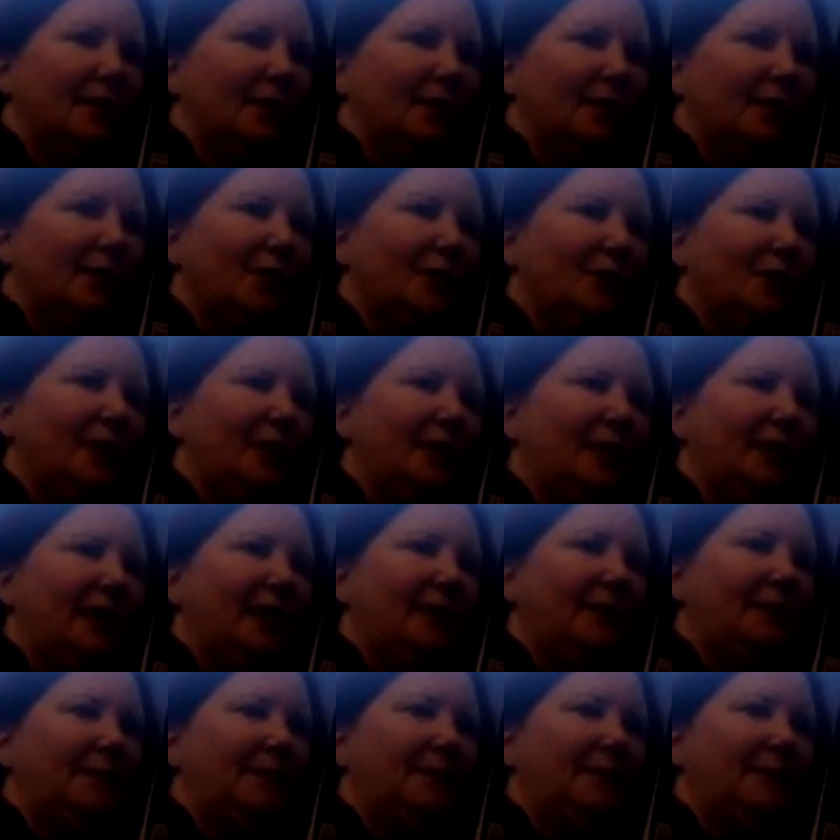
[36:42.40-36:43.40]
What about the
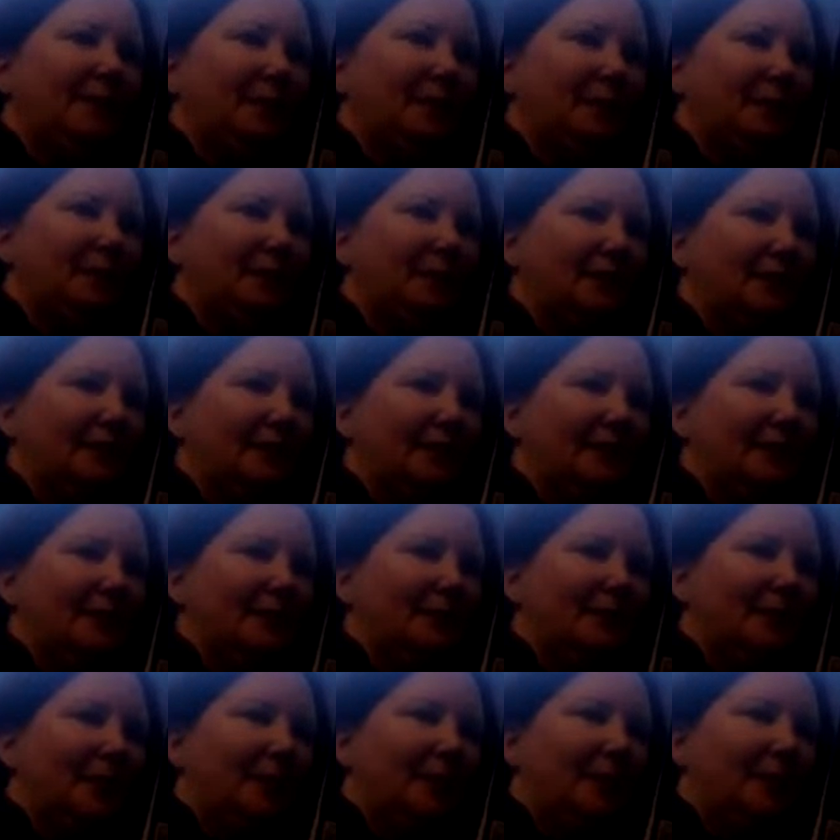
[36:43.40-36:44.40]
empty one?
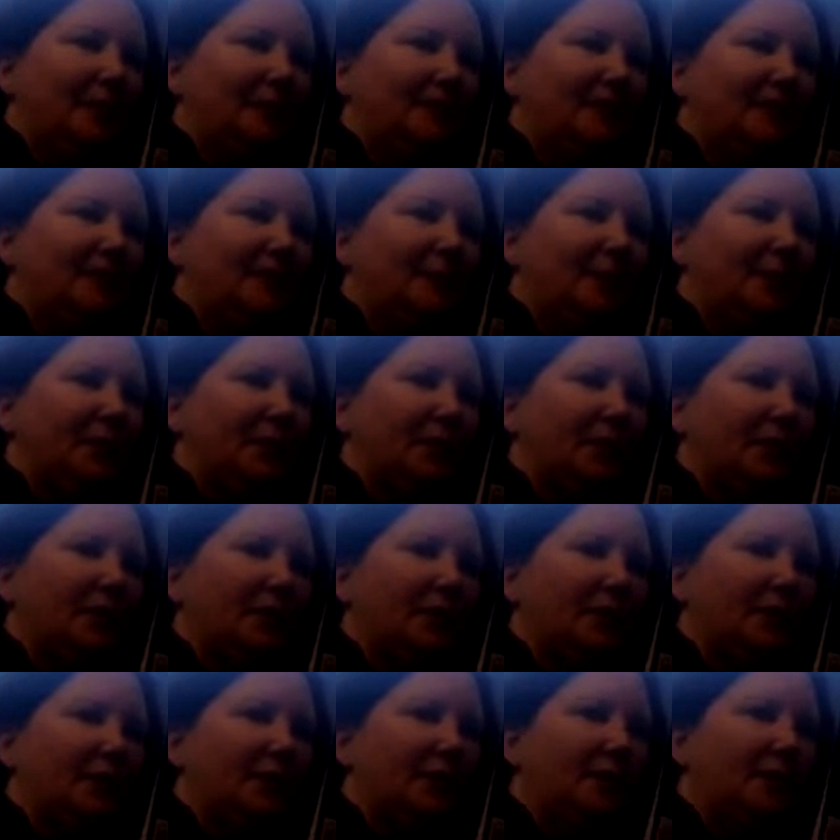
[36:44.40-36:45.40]
Maybe there's a broken
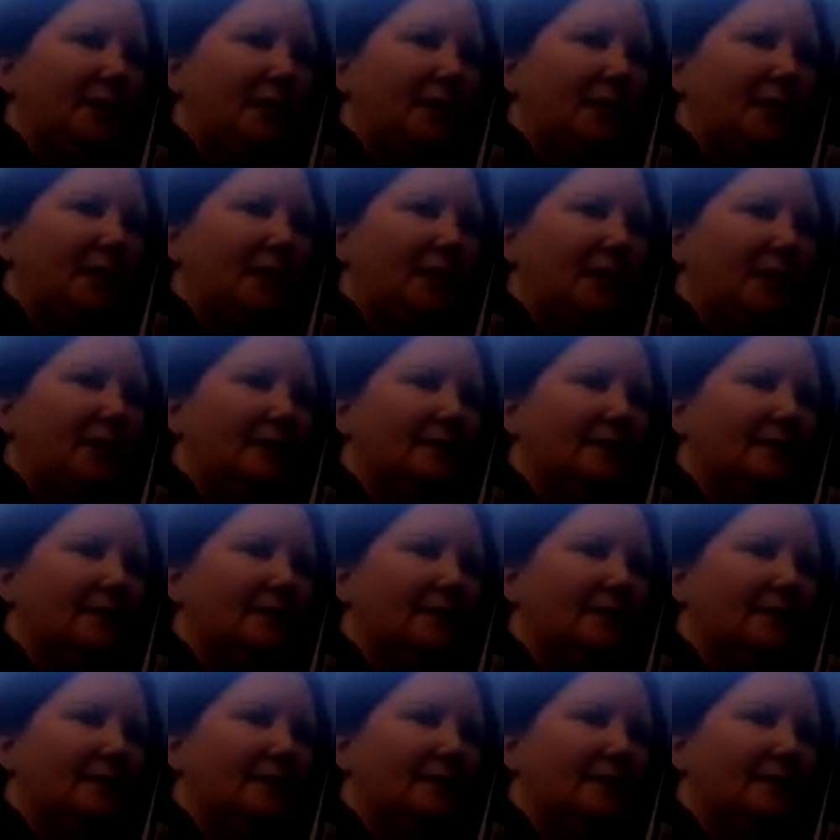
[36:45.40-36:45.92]
one nearby.